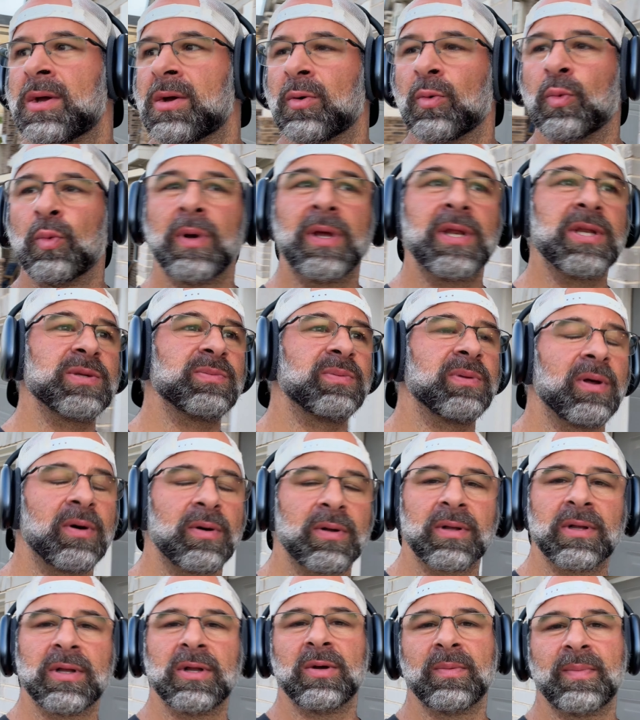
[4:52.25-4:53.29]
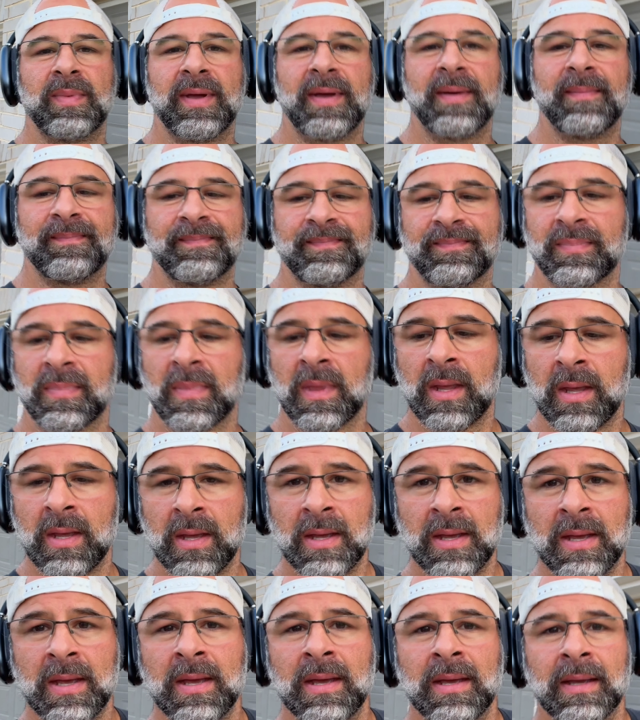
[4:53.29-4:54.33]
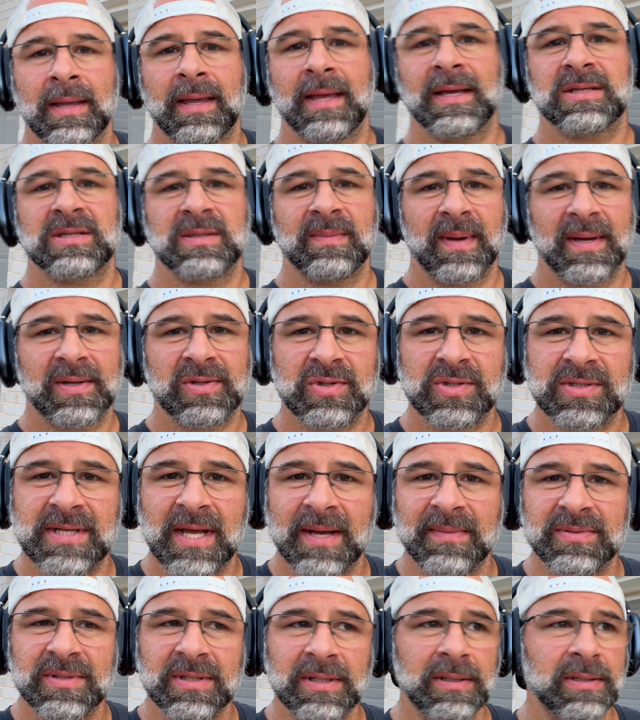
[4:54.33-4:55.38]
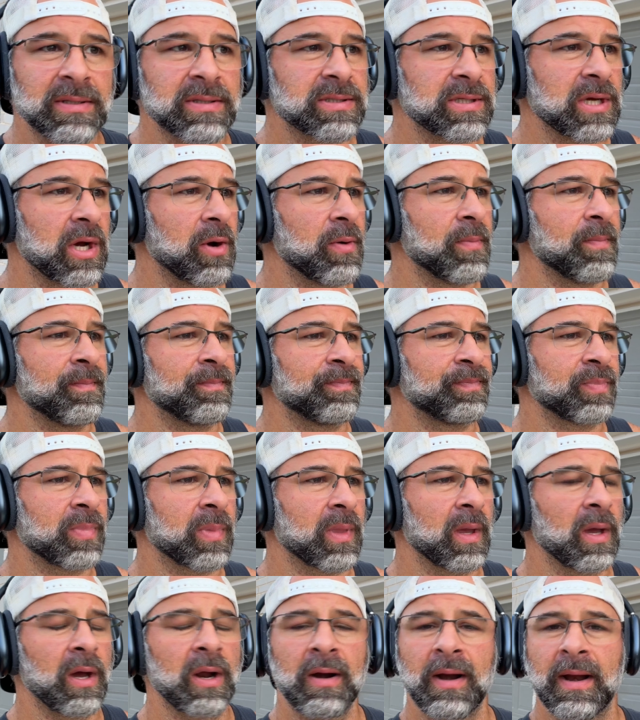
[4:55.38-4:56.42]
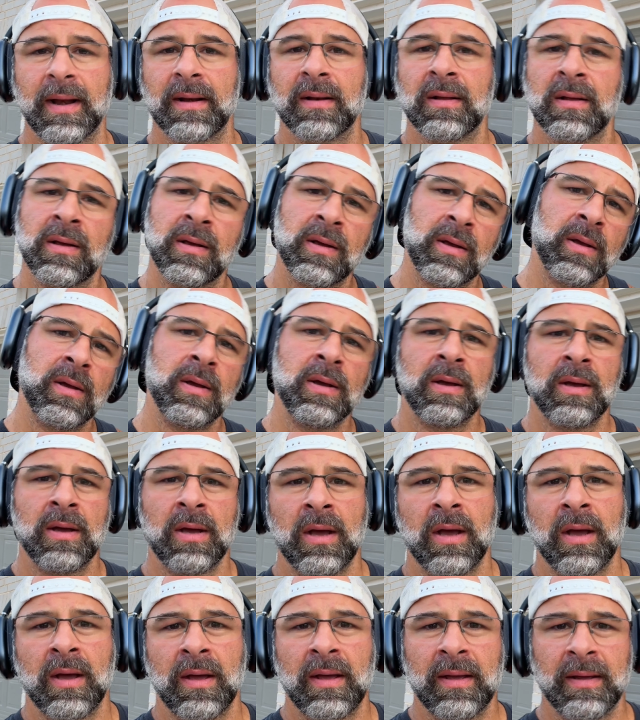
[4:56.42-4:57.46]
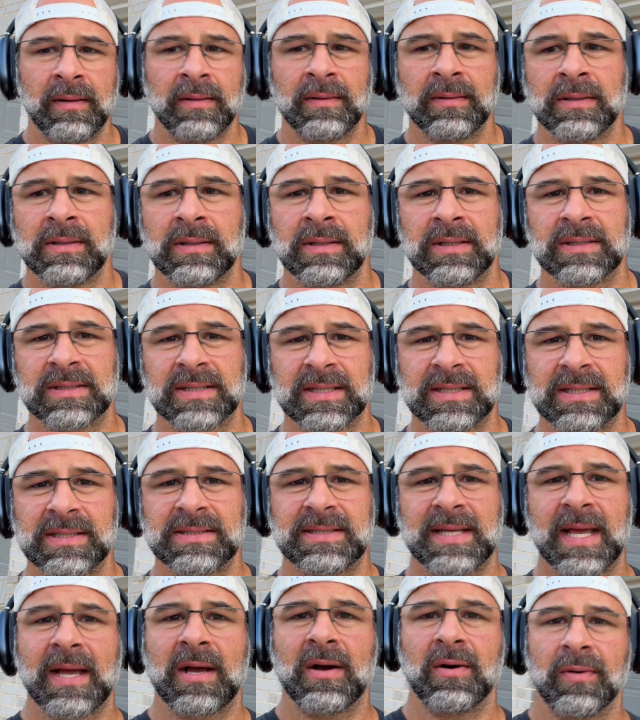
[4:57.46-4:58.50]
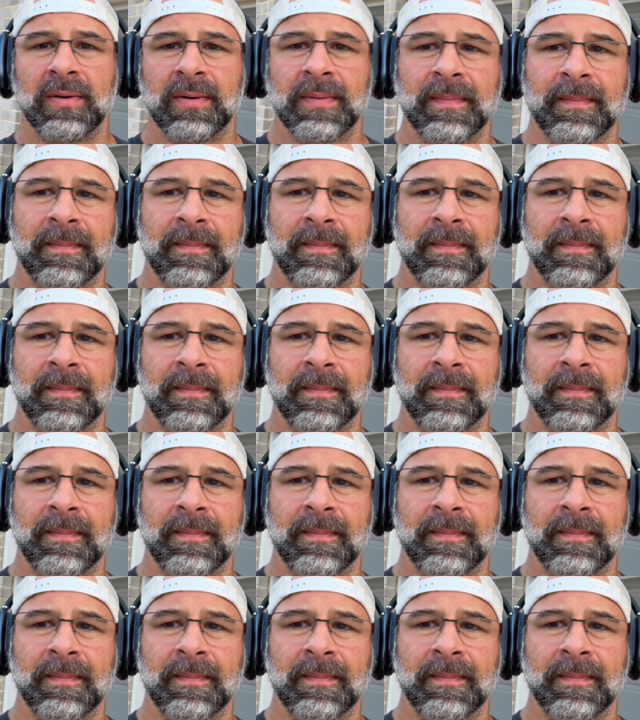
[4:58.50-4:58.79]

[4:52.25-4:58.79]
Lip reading: Wind's blowing a little bit. Get some extra steps in. So, all right. Let's get this day going.